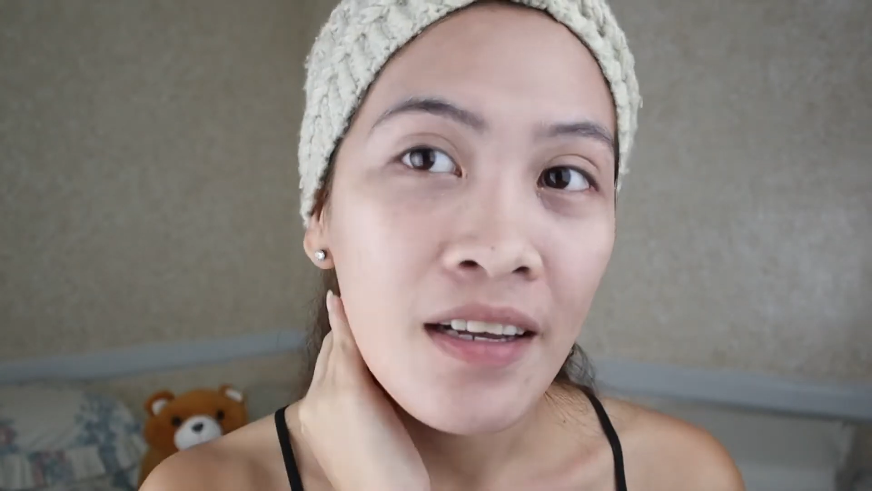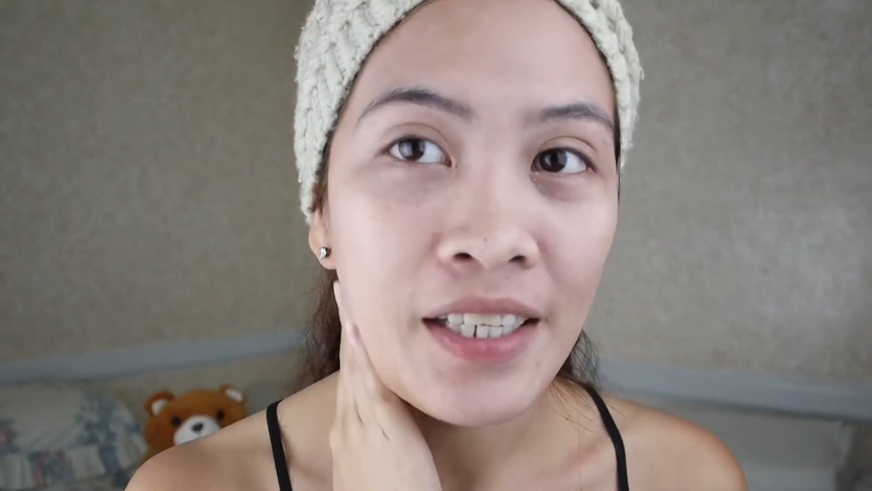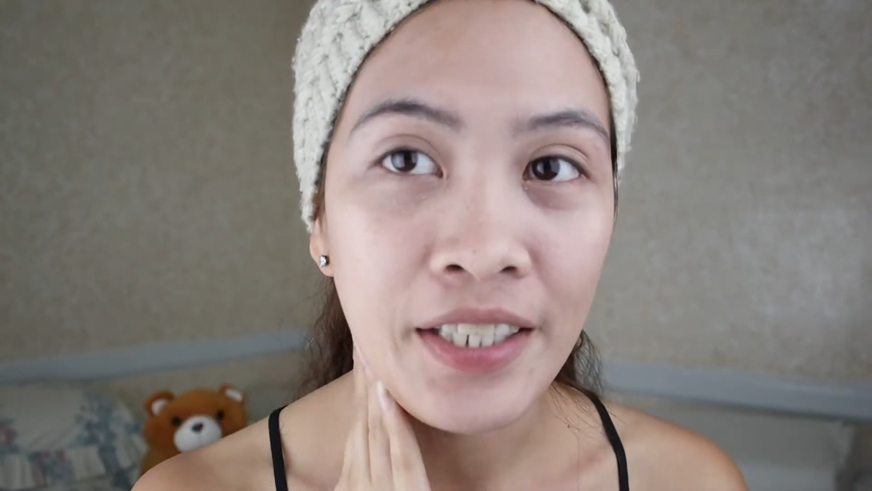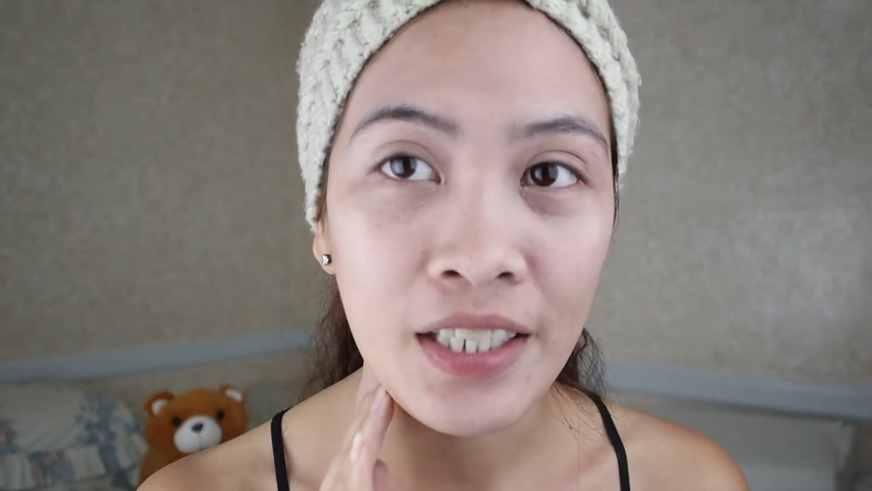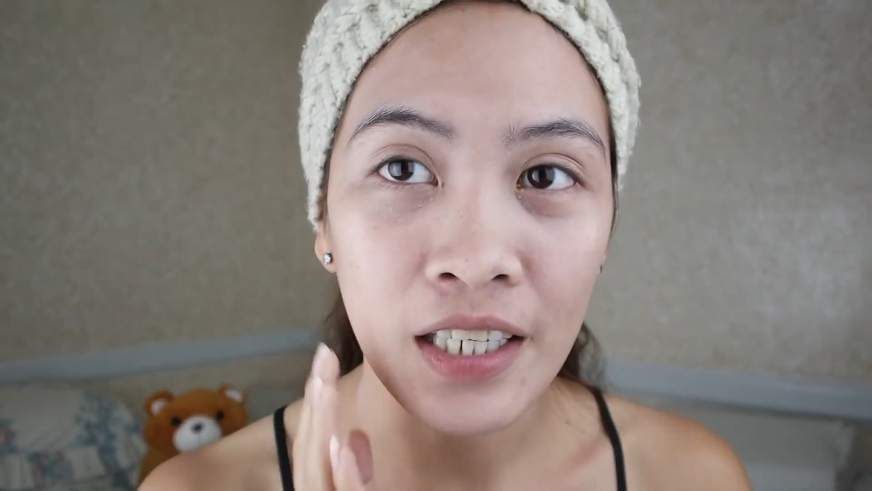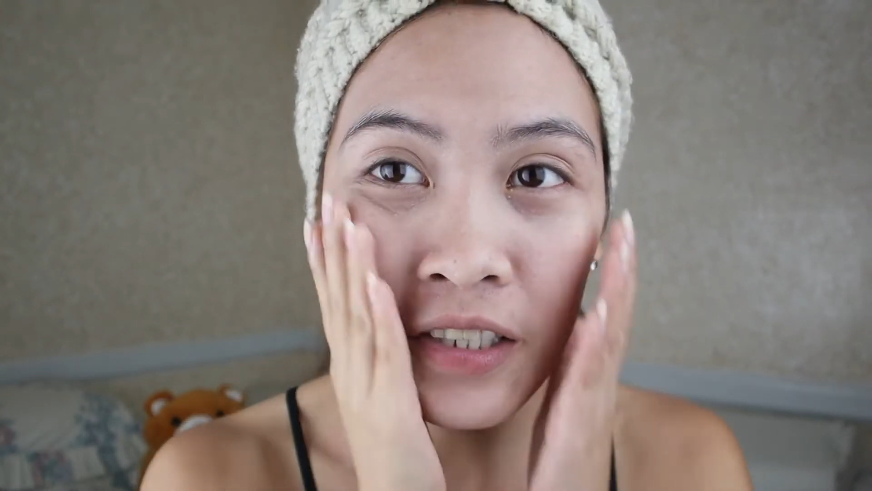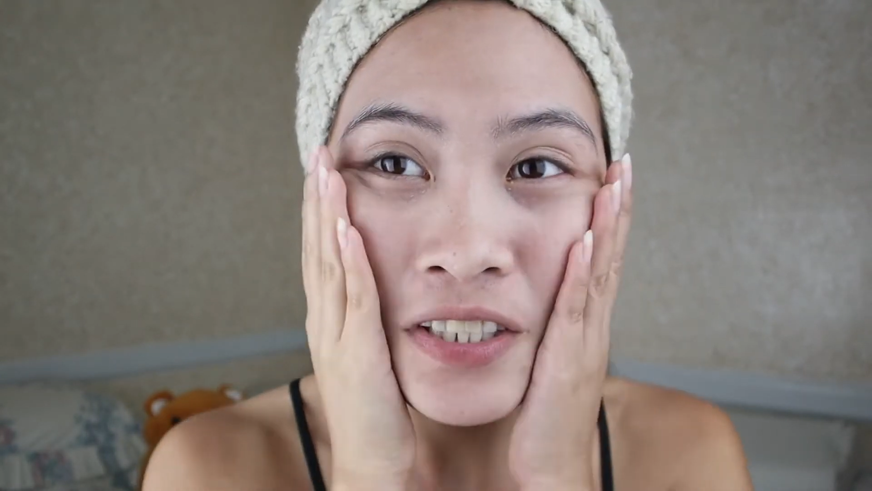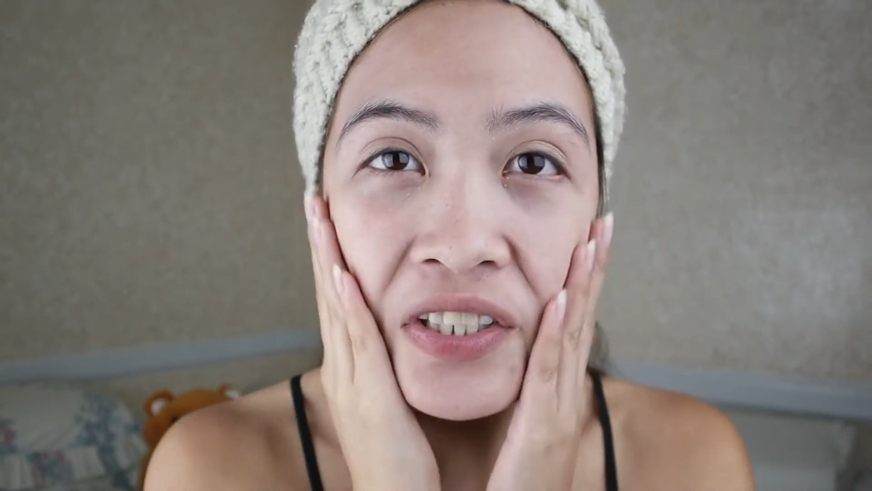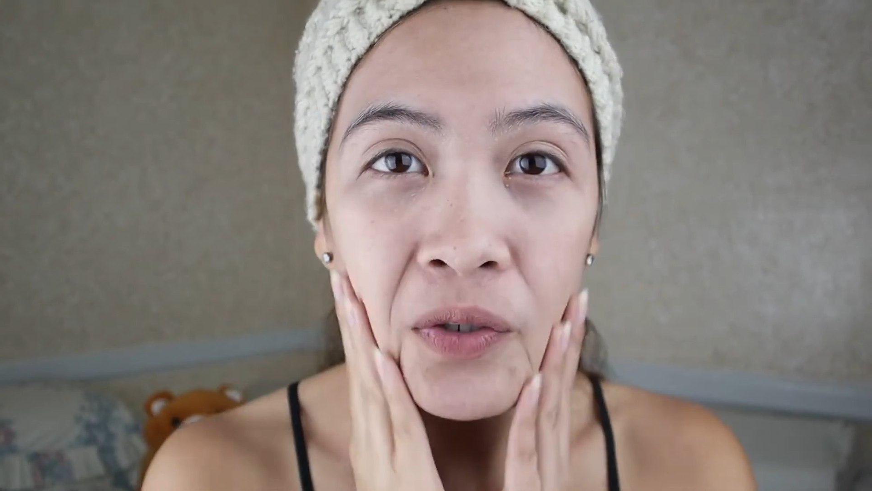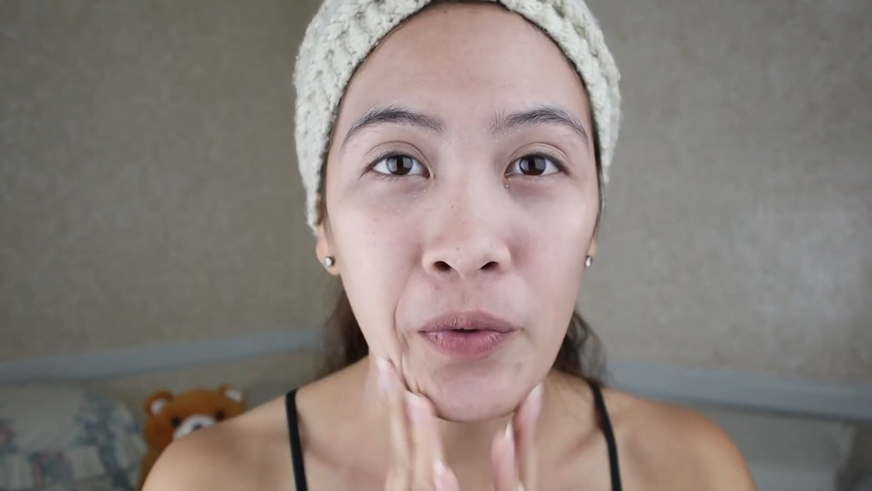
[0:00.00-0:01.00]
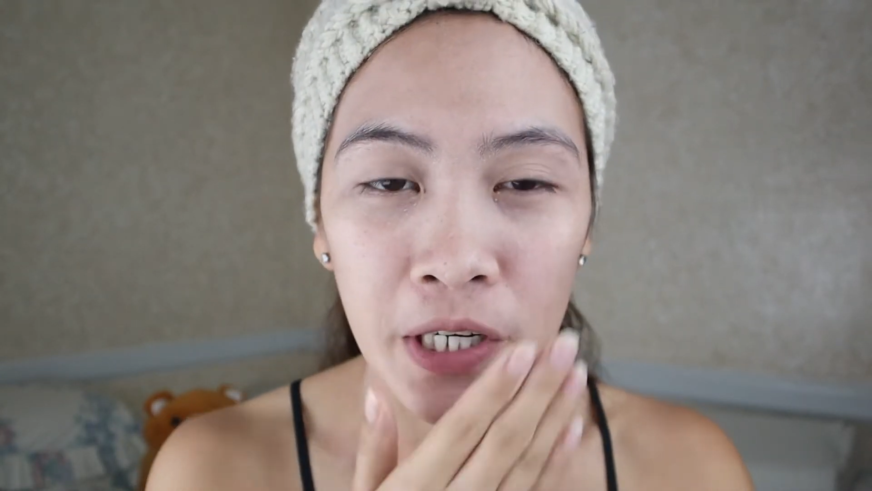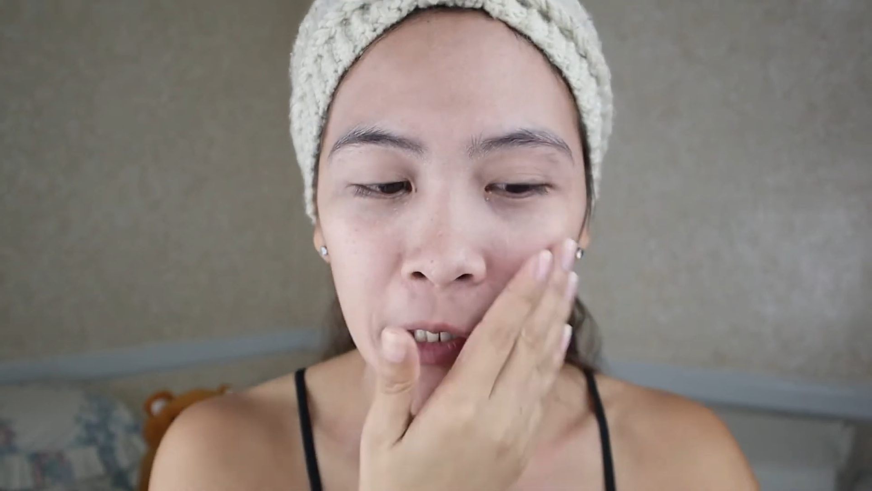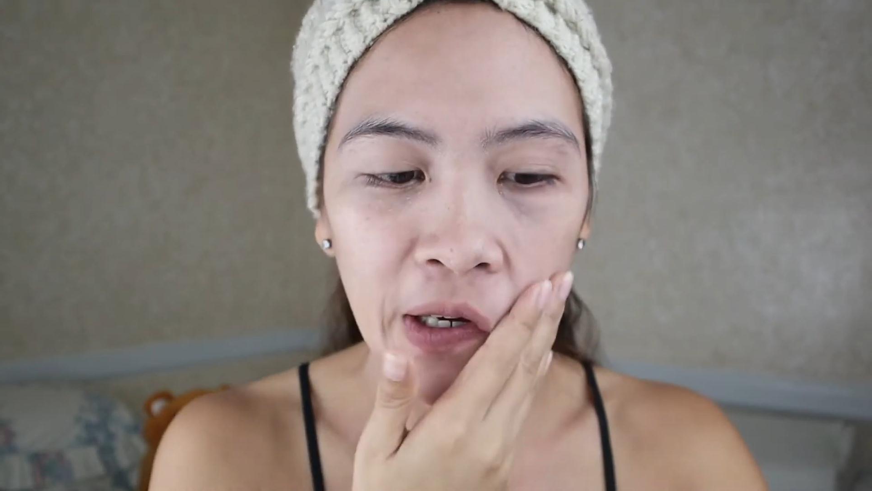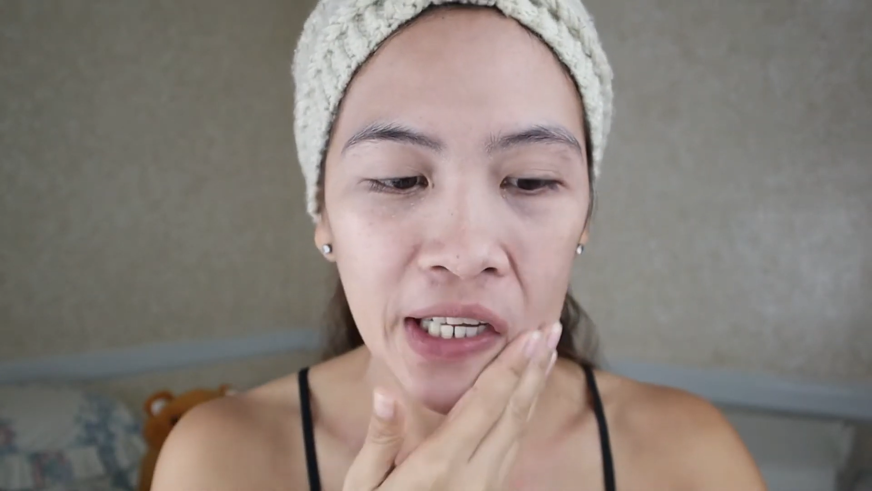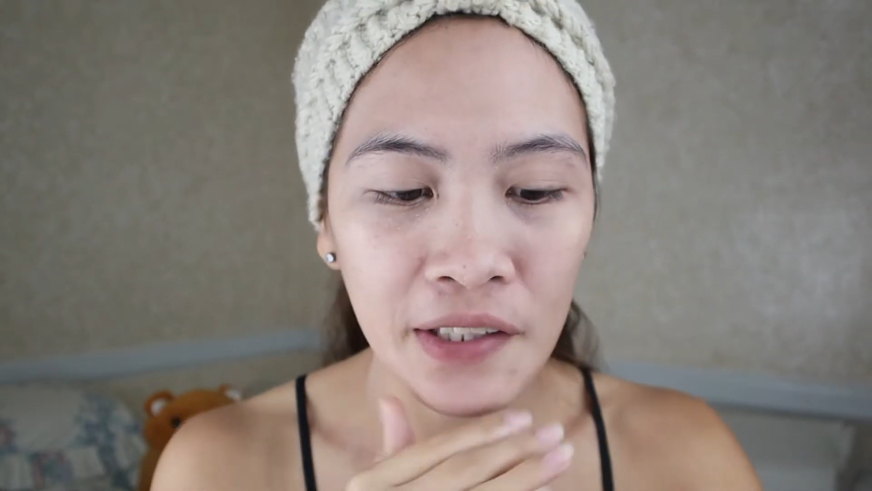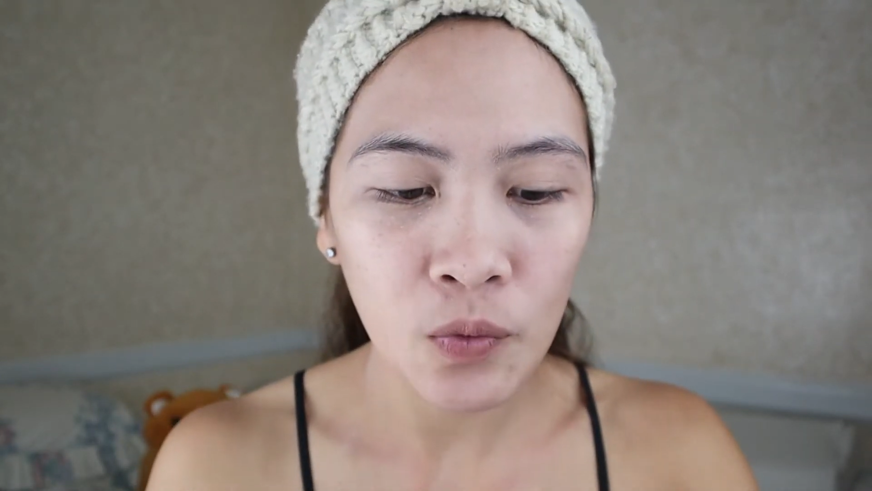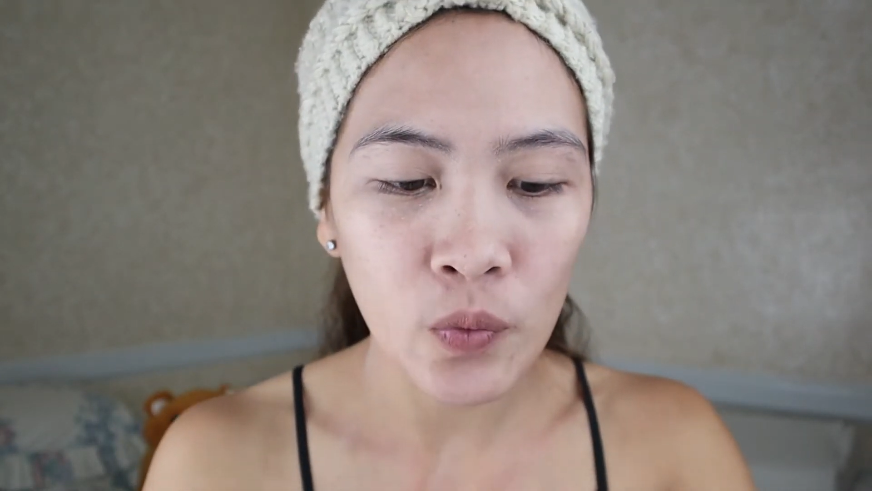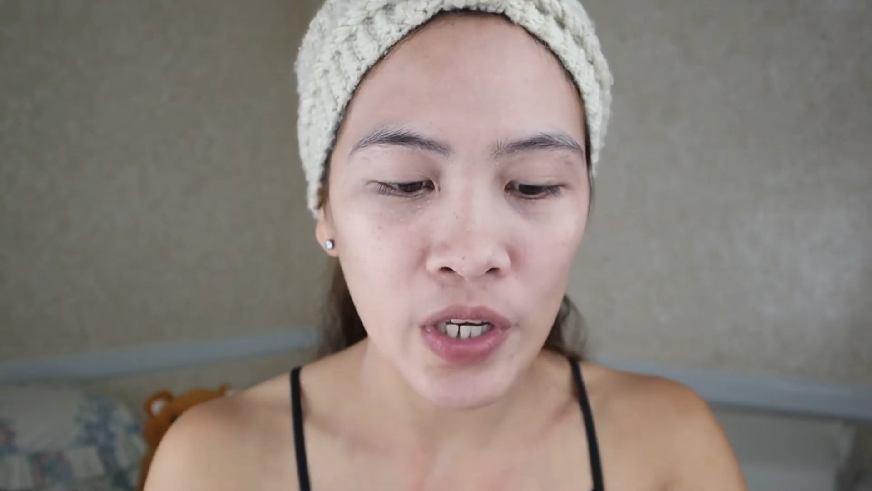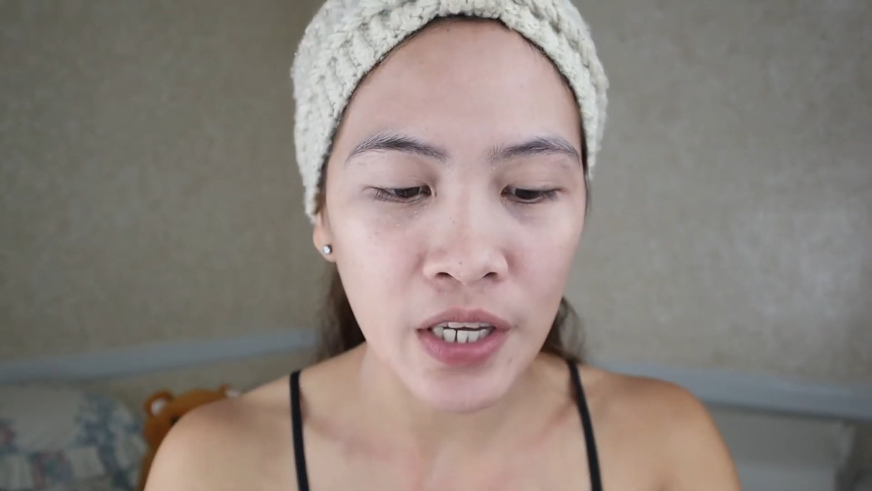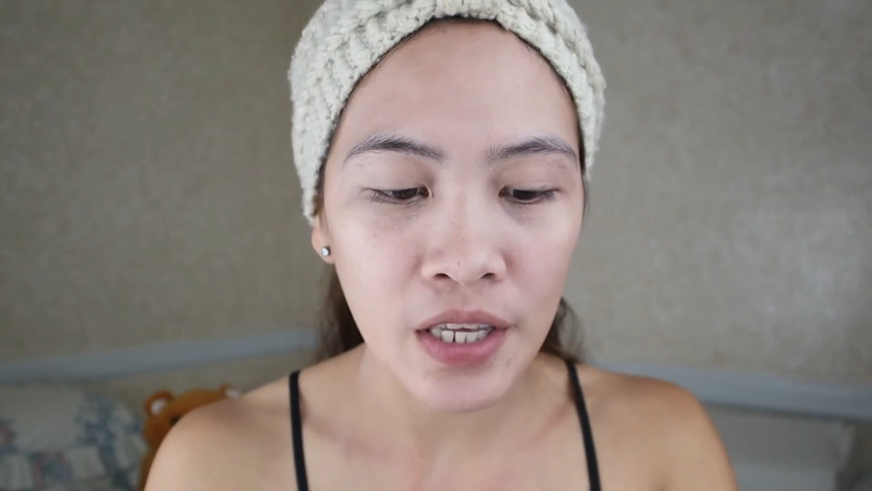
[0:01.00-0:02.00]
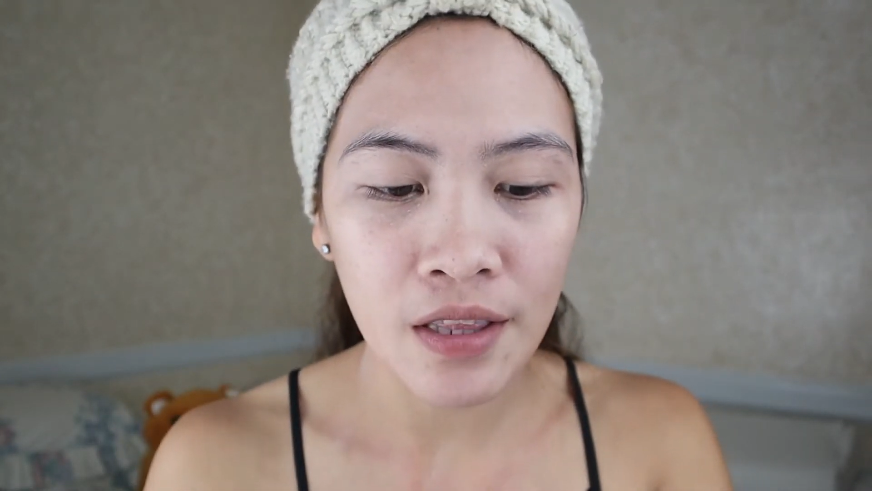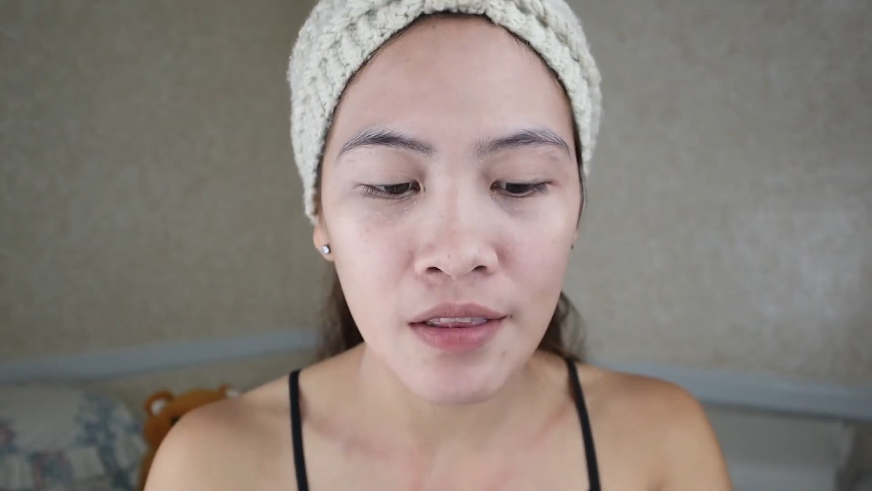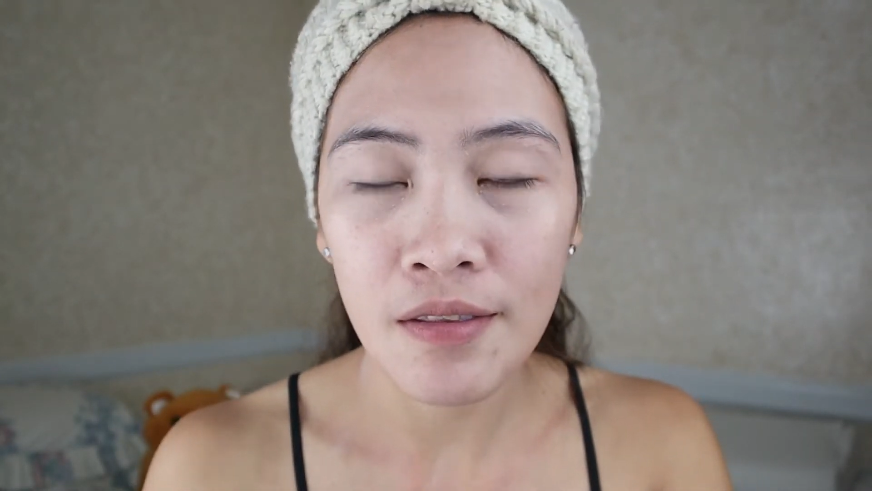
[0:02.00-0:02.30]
Ayan, so we're done with